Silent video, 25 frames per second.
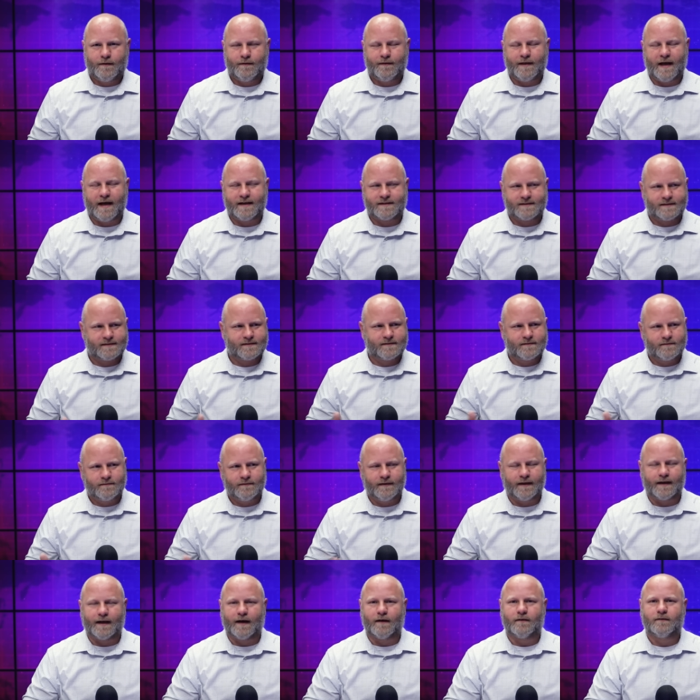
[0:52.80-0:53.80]
That's,
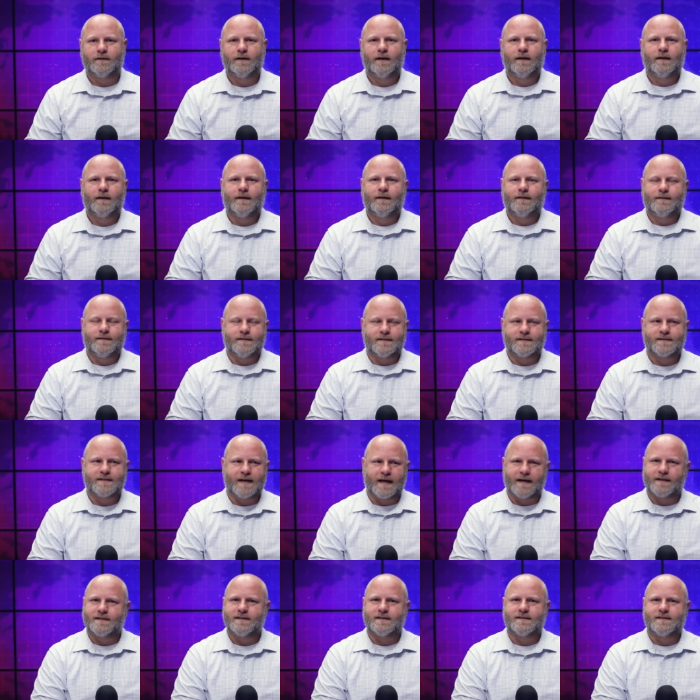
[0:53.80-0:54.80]
you know,
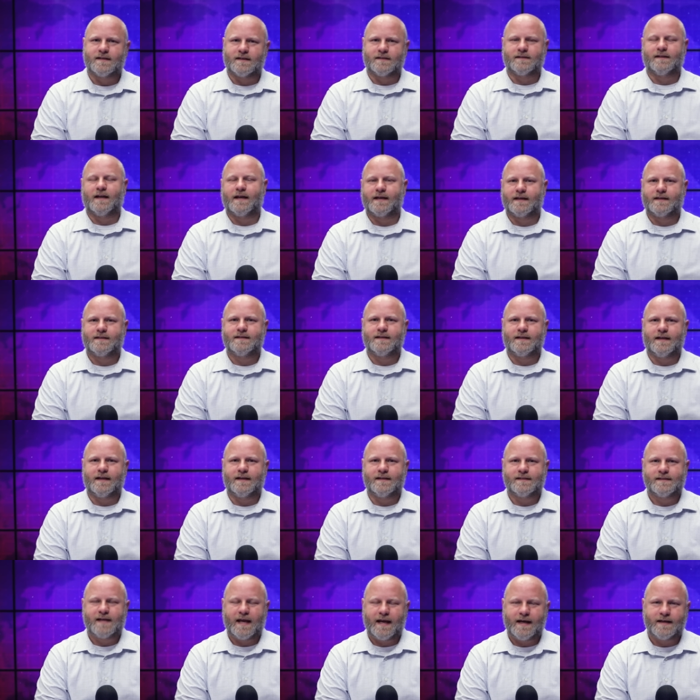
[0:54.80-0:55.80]
DeSantis doesn't like to
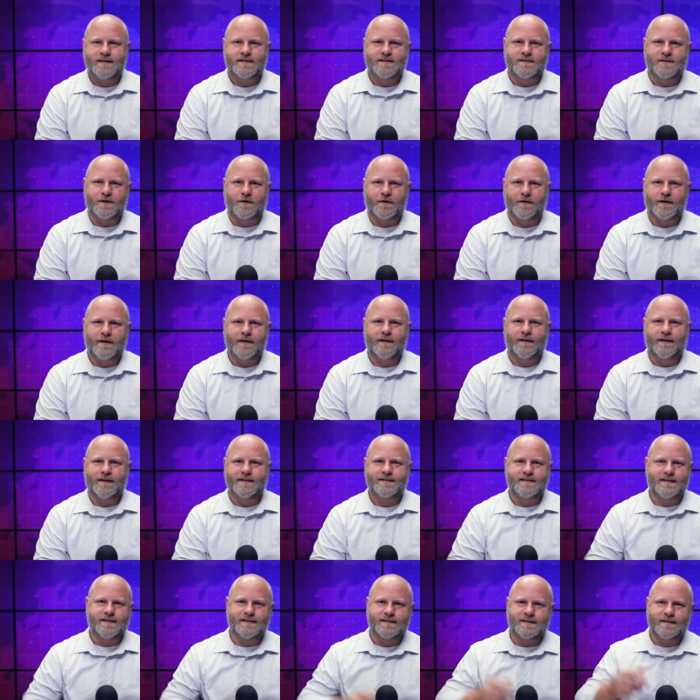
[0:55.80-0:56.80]
get his hands dirty
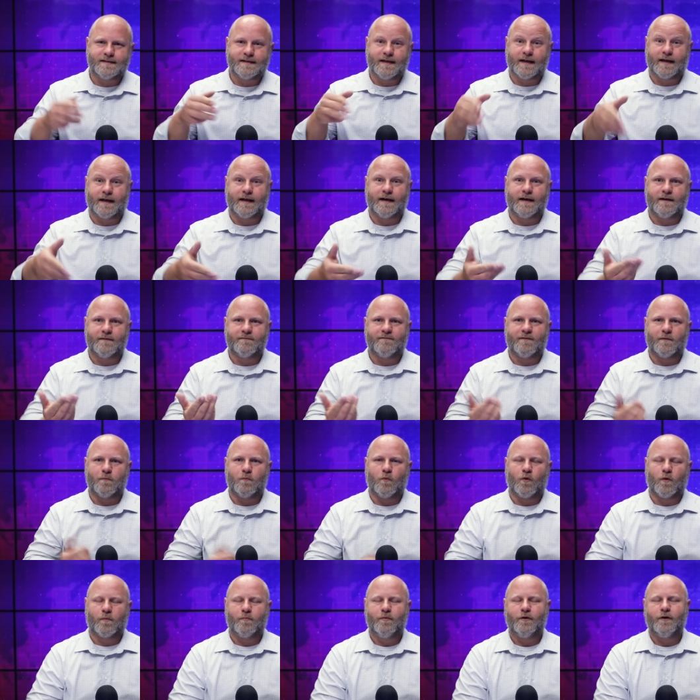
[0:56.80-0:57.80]
unless he's digging in for
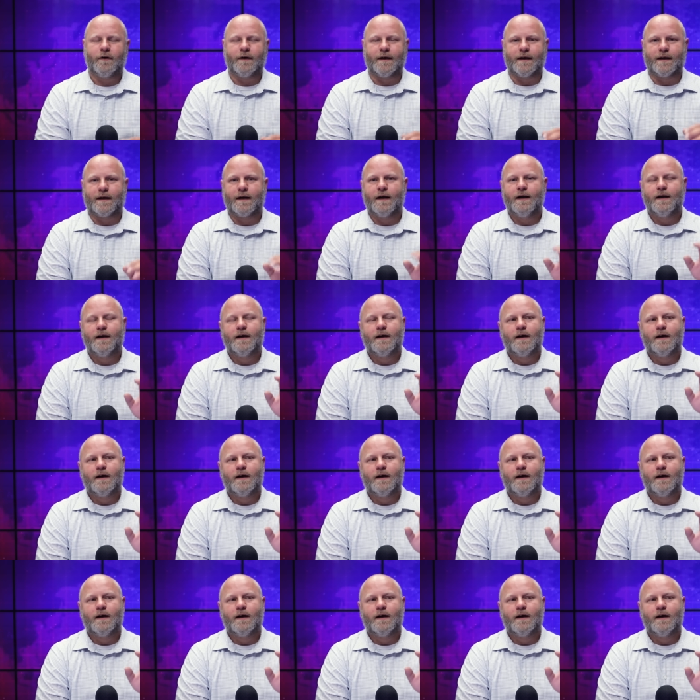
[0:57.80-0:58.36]
more pudding.